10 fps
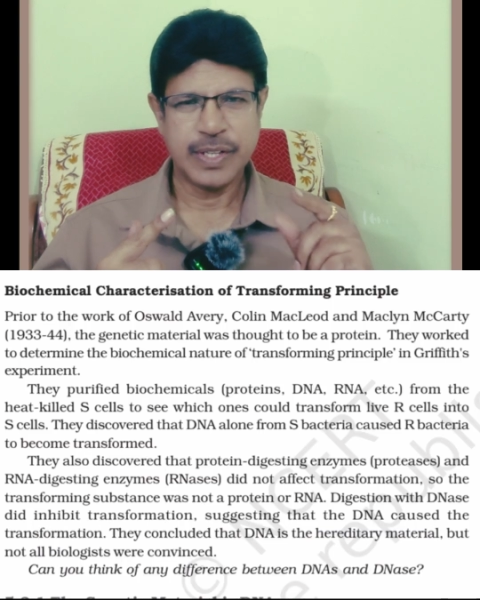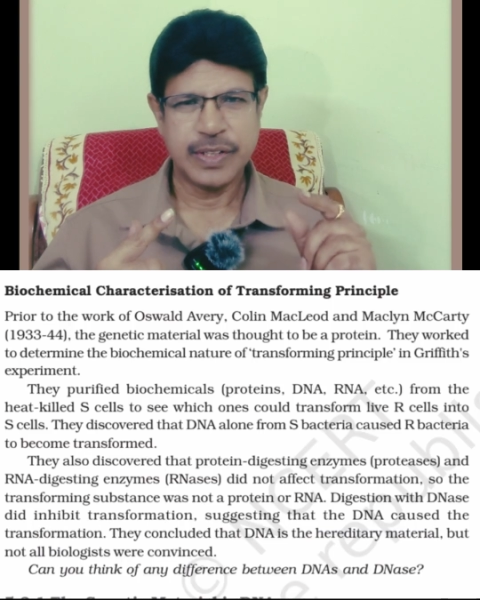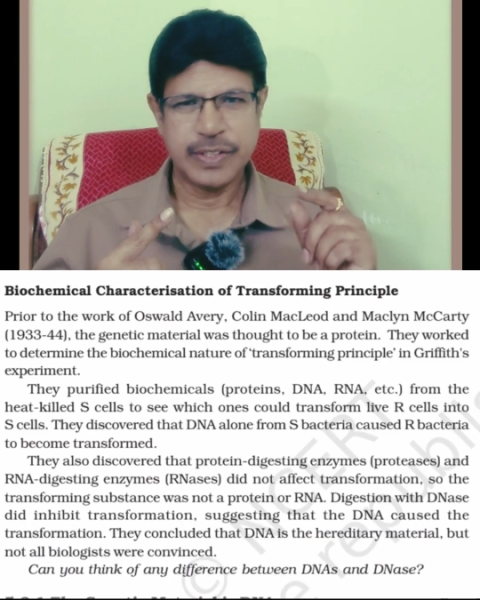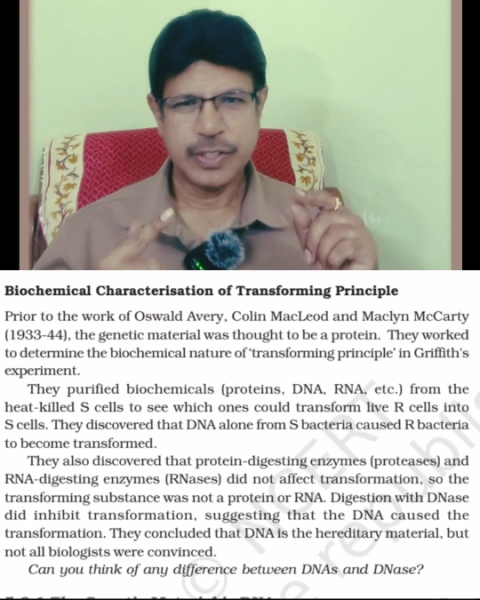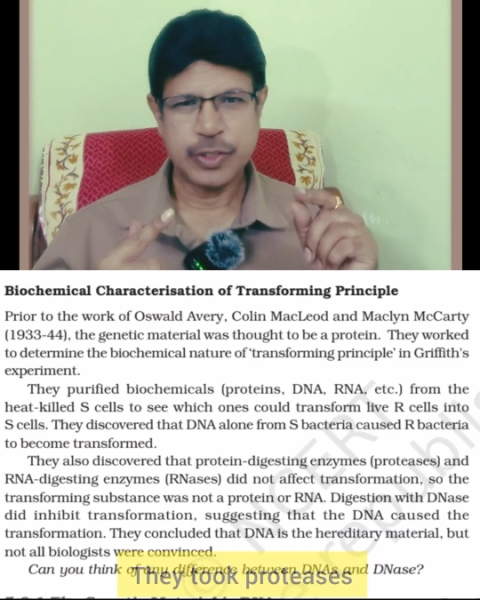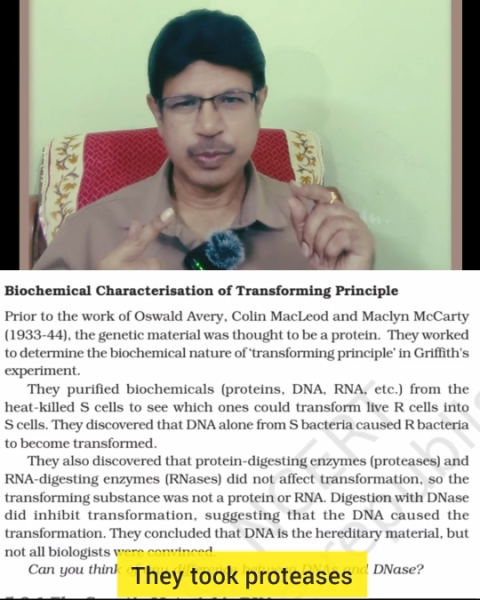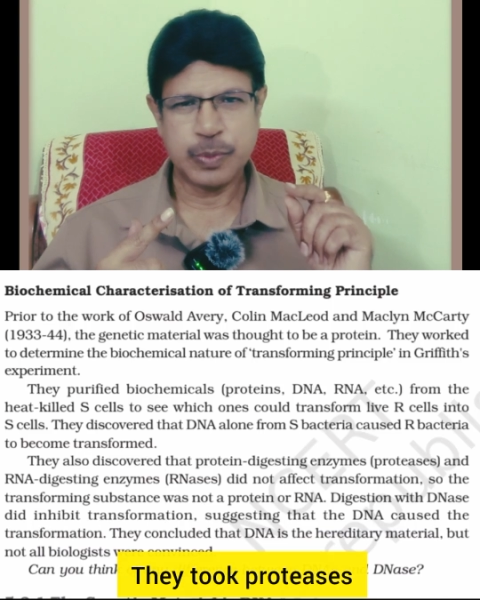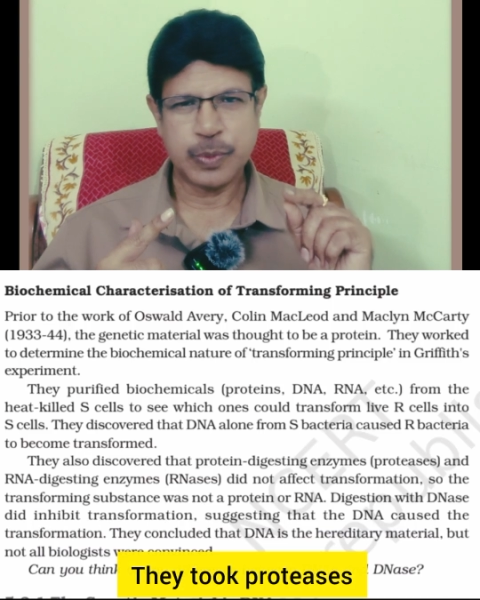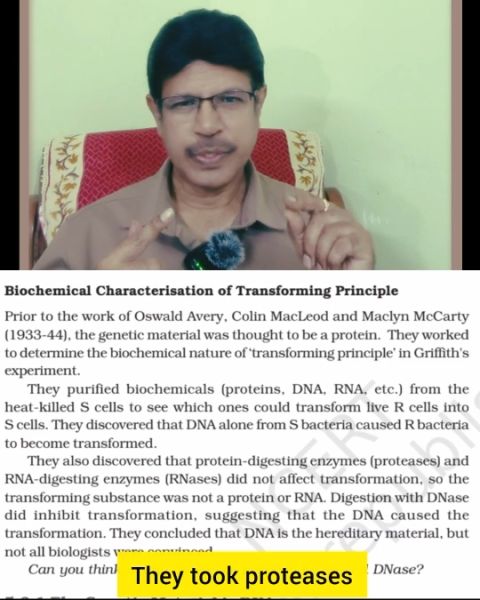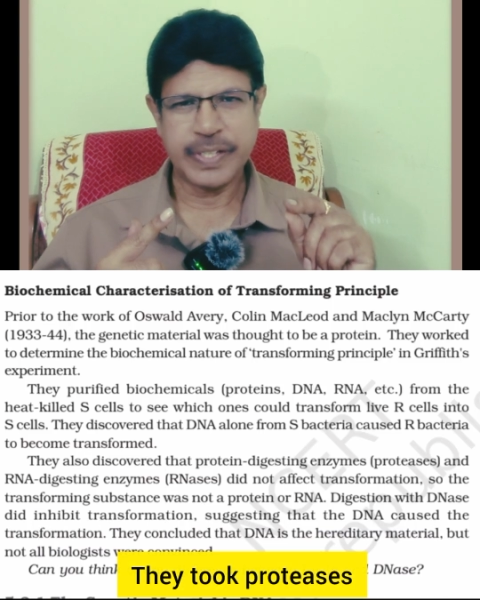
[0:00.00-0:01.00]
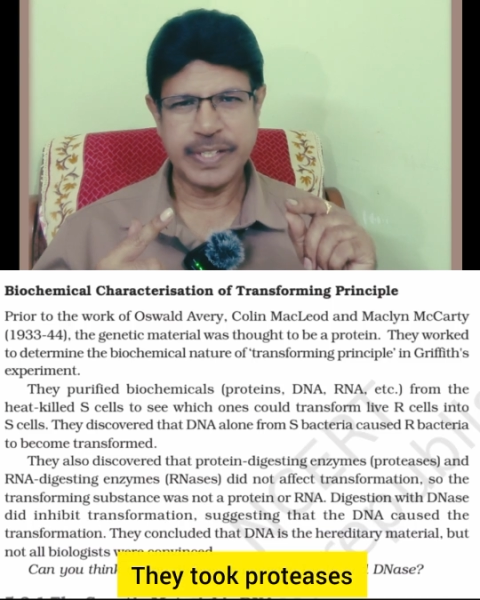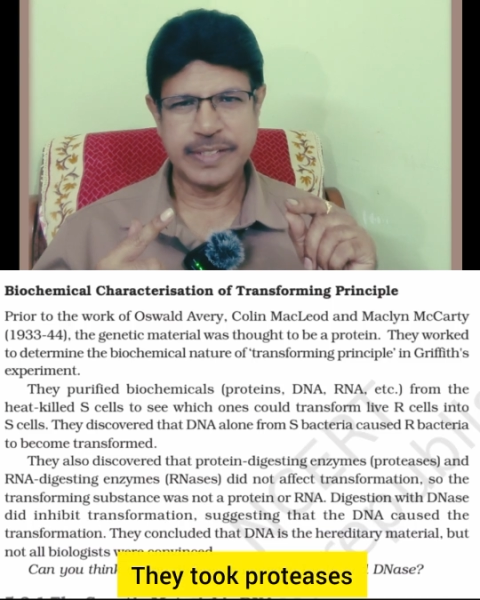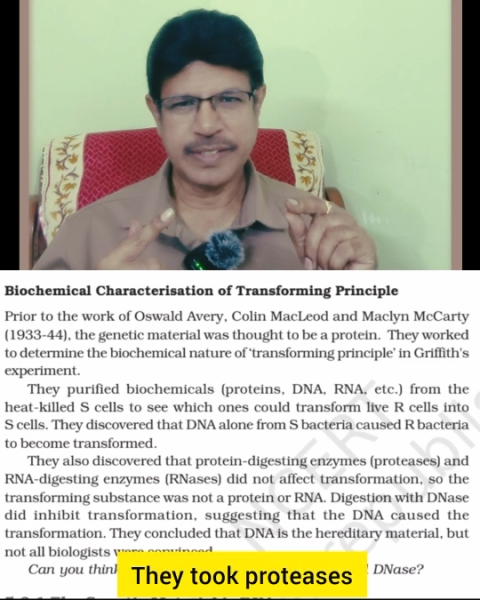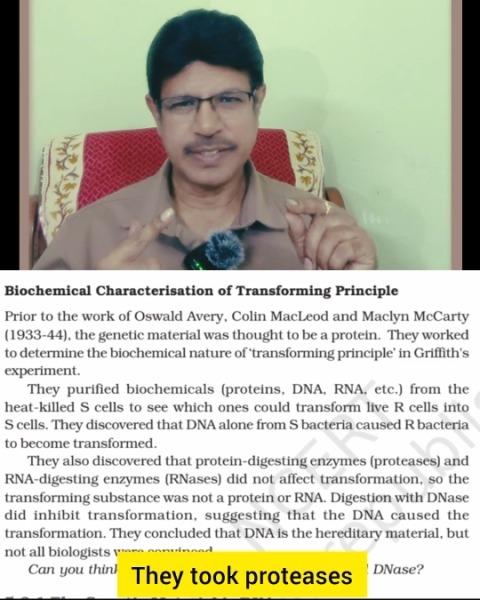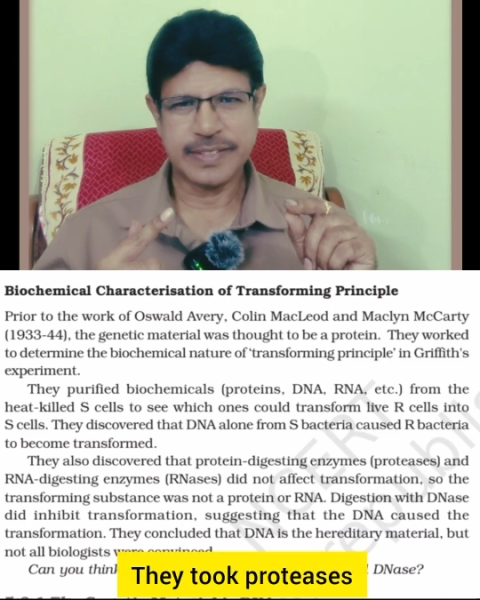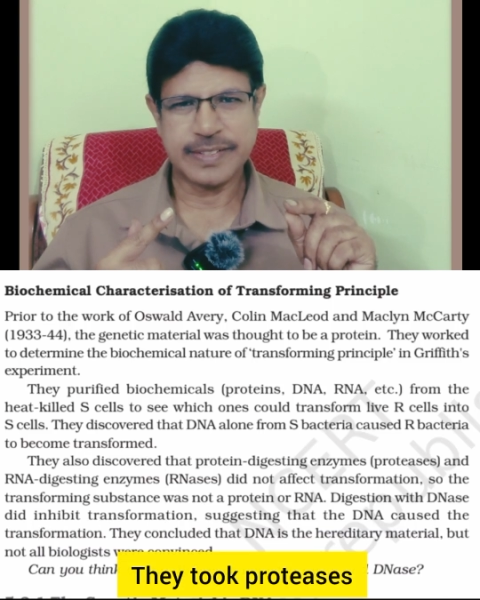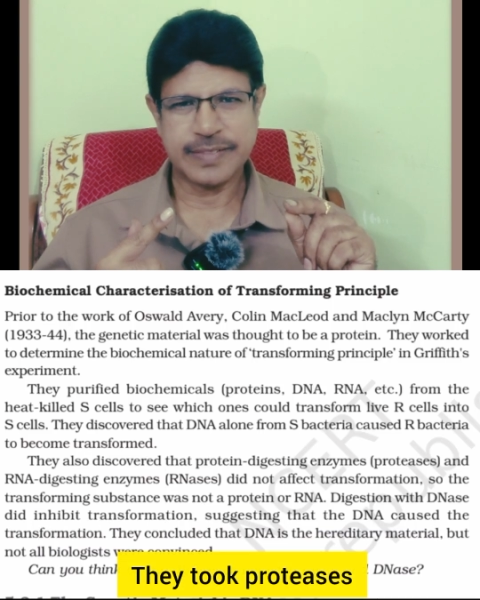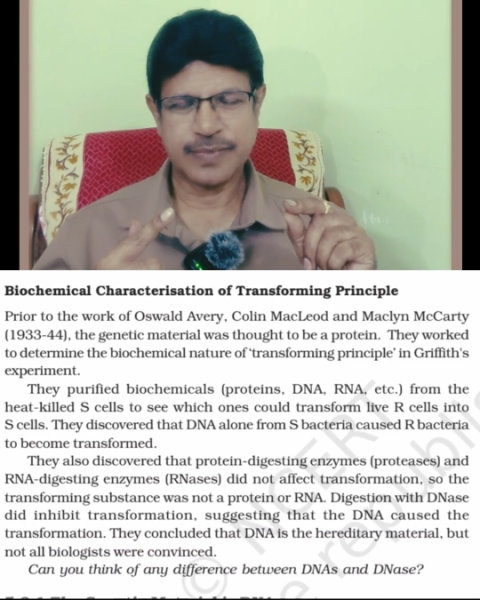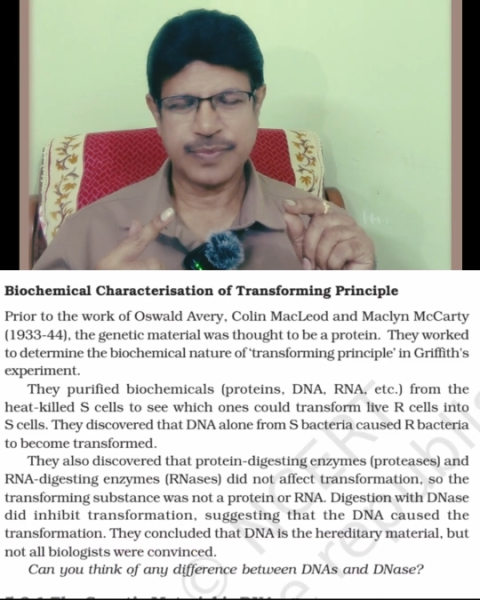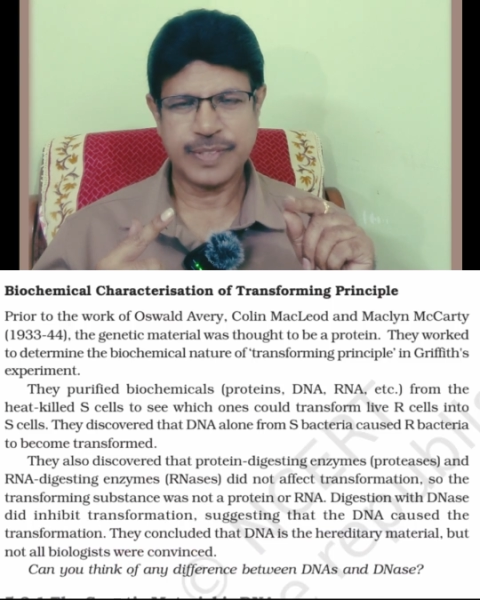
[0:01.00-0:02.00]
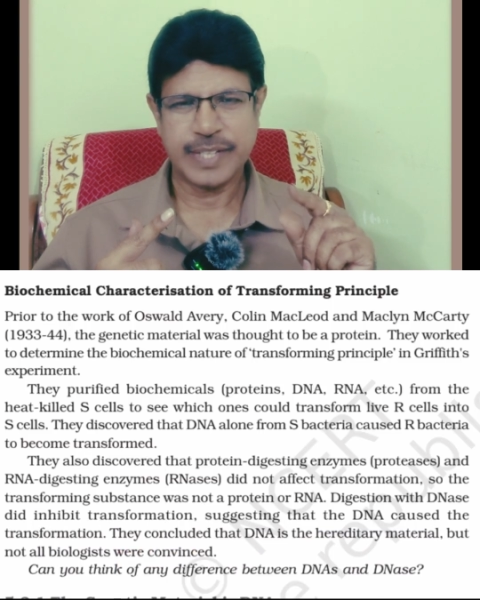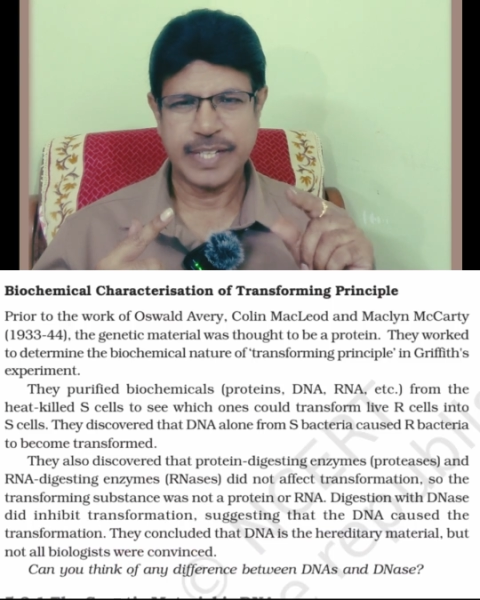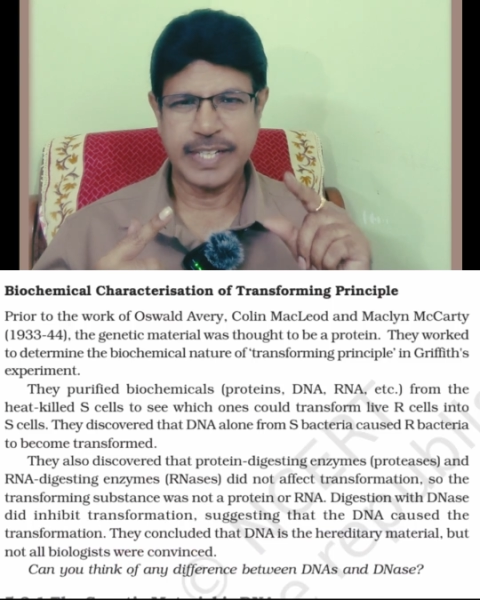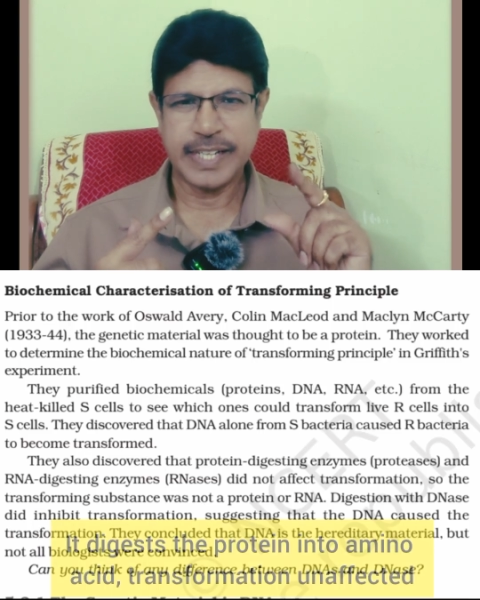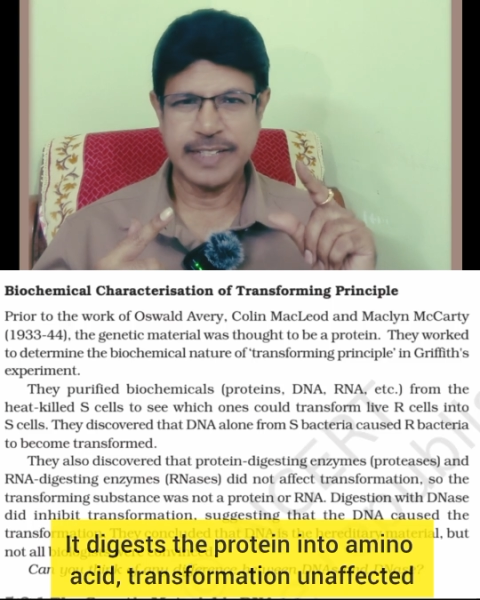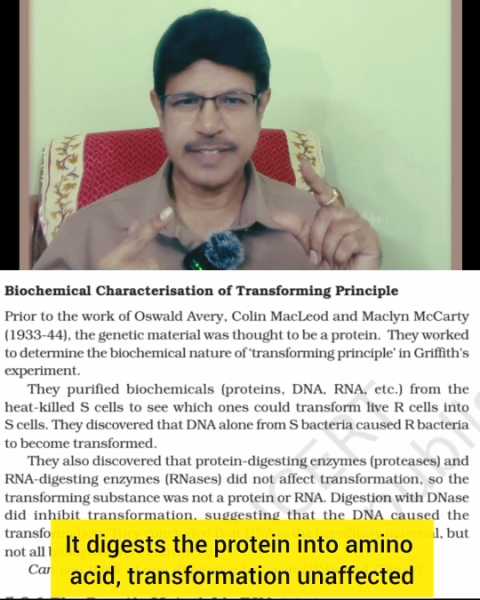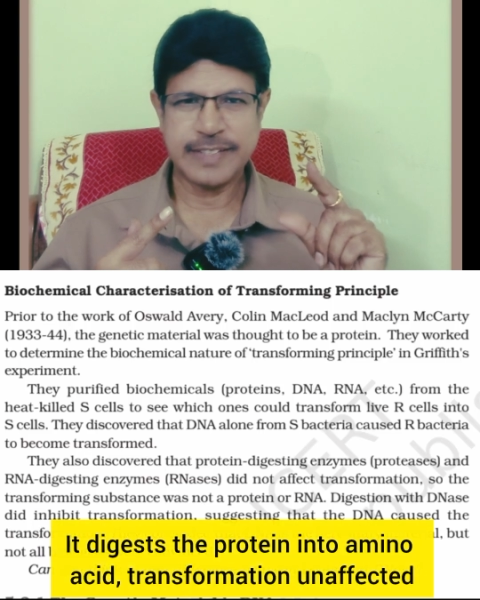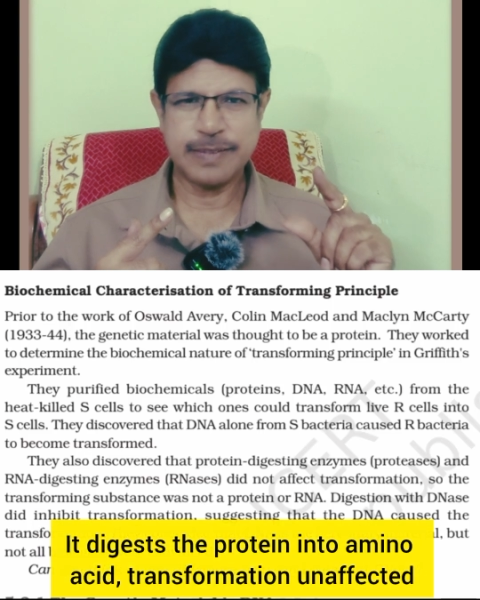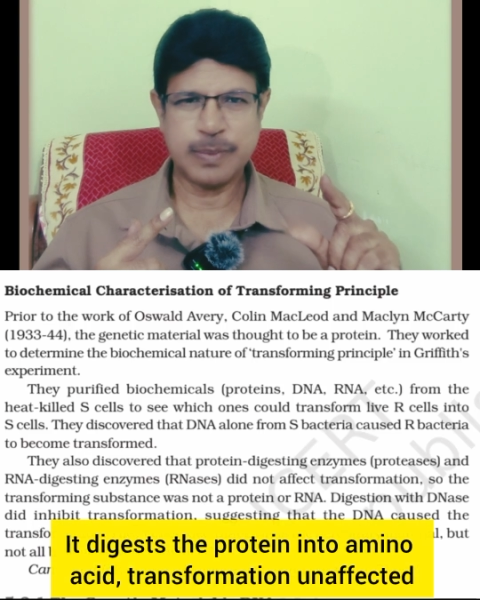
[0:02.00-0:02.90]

They took proteases. It digests the